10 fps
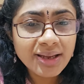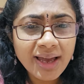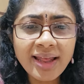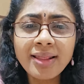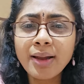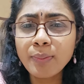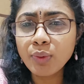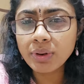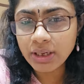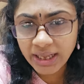And they are
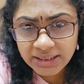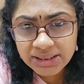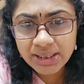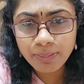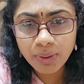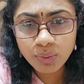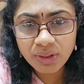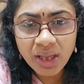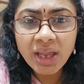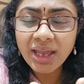more tensed about
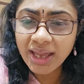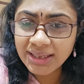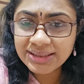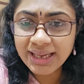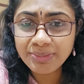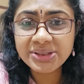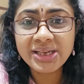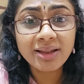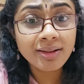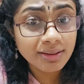the exams,
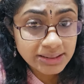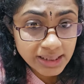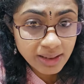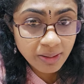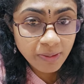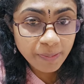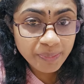the result.